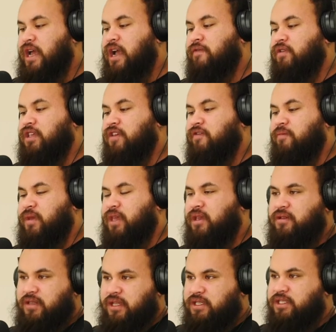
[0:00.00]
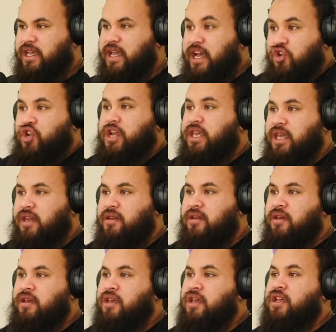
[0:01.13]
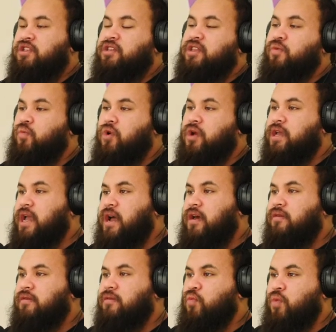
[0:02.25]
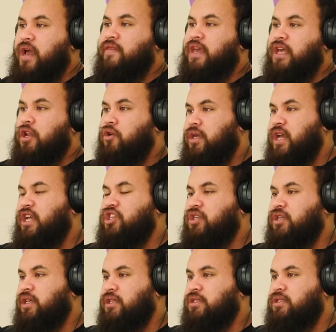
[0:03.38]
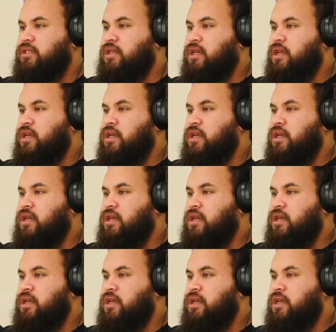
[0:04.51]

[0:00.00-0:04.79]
give me, let's say, a check-in to then work out where their location is.